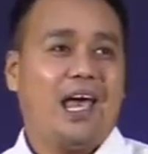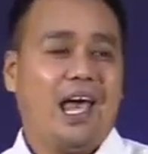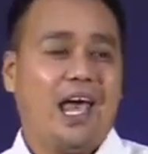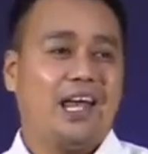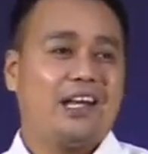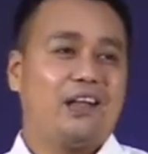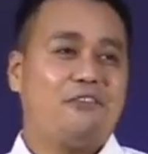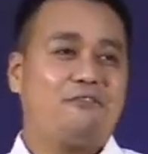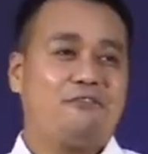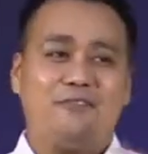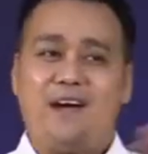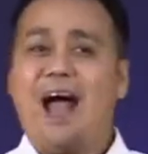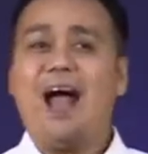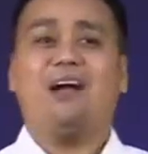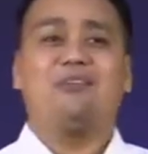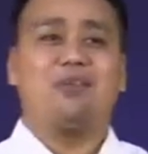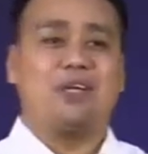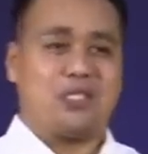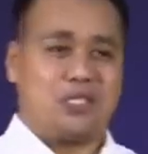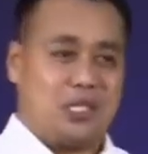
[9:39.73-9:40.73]
And the
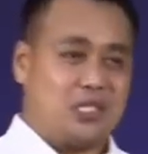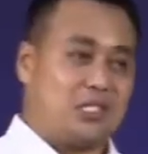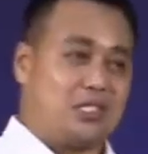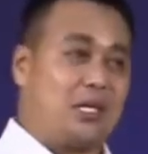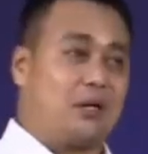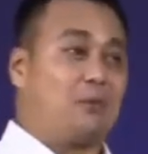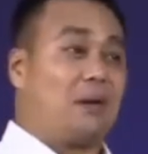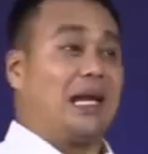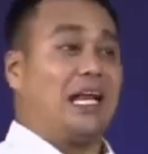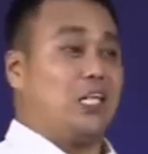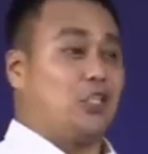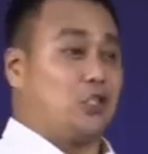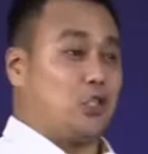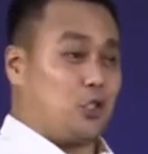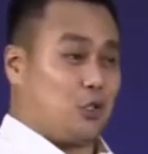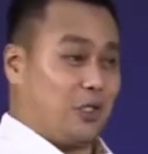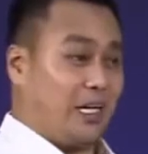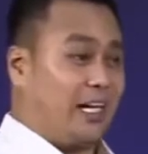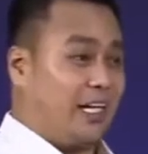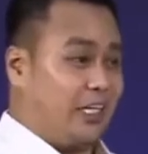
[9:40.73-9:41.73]
Pharisees, the
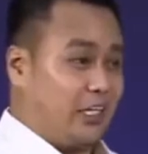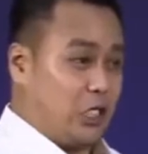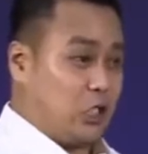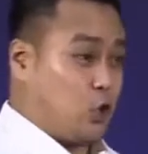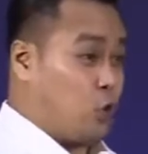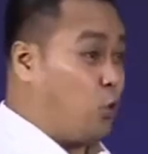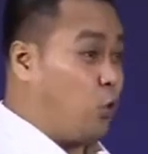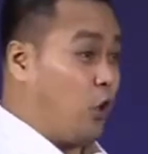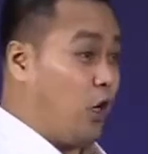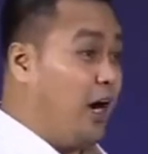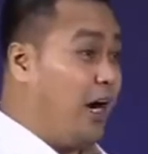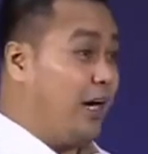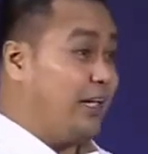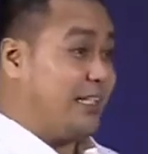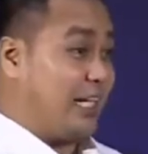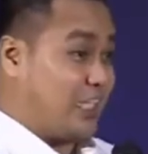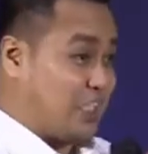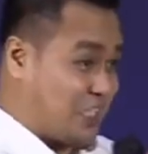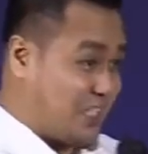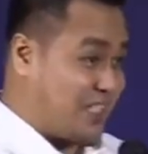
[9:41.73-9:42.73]
religious leaders who heard that